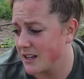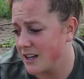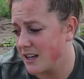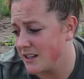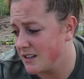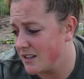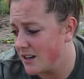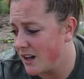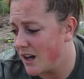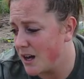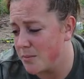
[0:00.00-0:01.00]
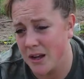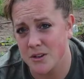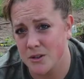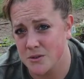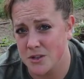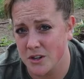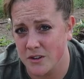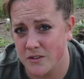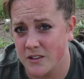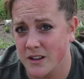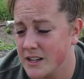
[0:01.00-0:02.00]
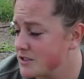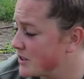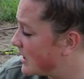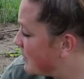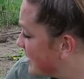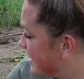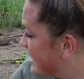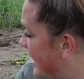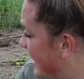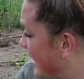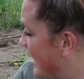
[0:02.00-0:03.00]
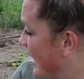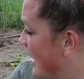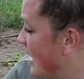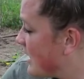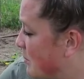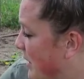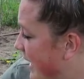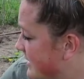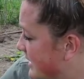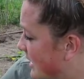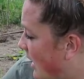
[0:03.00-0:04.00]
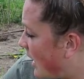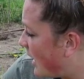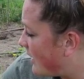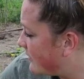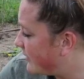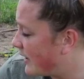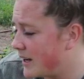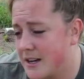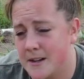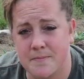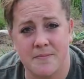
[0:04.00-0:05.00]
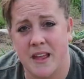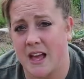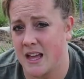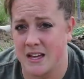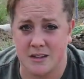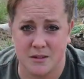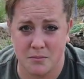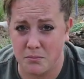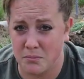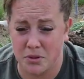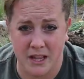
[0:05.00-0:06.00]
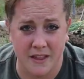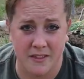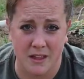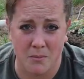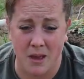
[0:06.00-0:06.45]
Again, Biotone starter fertilizer. I'm going to take the plastic off and plant them